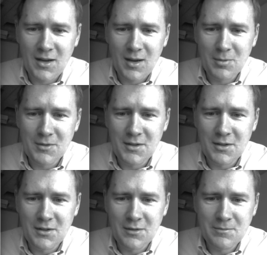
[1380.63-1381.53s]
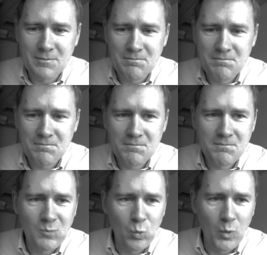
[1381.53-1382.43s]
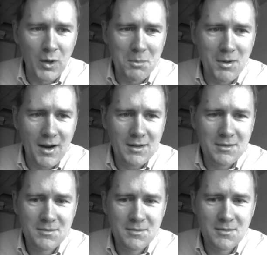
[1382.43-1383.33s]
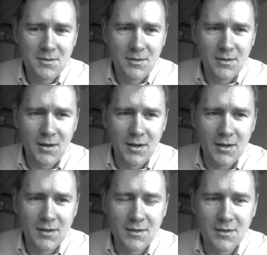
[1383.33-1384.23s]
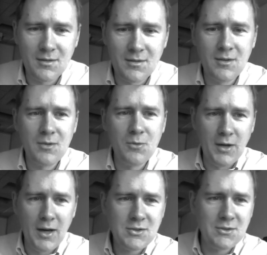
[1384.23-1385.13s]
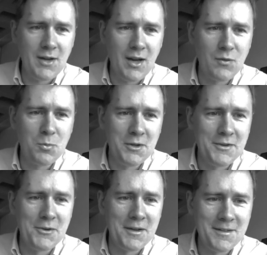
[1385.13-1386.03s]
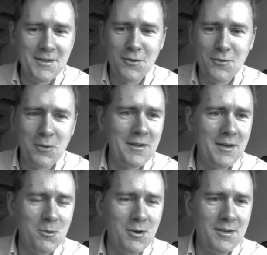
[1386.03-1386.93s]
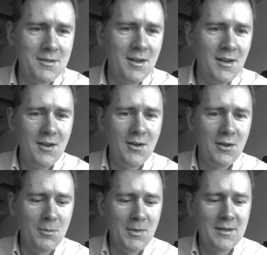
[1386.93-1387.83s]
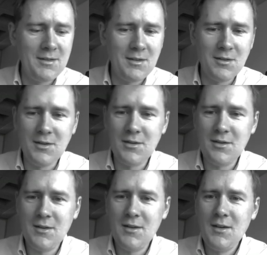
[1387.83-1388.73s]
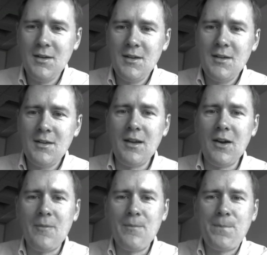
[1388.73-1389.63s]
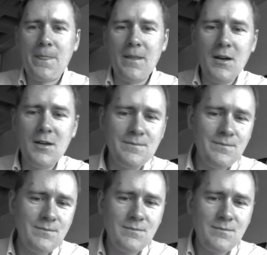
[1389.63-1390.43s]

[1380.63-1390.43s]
happened here way back. And uh, we actually have a pretty good idea of what that was, amazingly. Now, um,